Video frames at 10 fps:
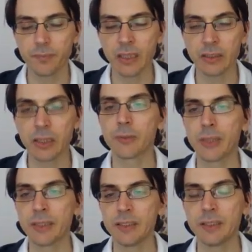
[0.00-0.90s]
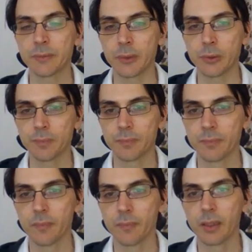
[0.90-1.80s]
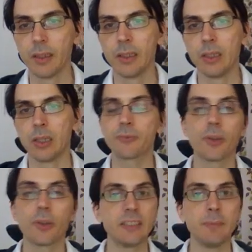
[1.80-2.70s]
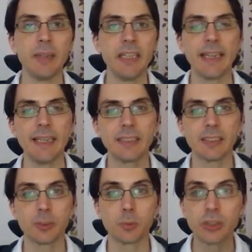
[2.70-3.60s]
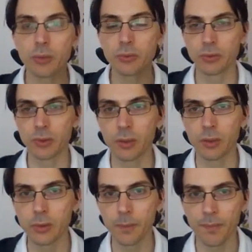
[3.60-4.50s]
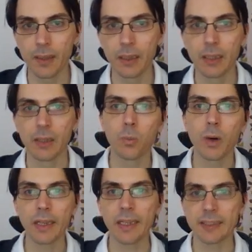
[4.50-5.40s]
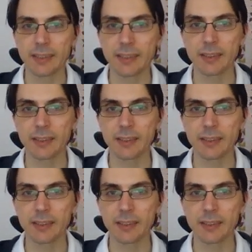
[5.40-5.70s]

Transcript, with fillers: the confidence interval. Of course, in many cases, we don't know what is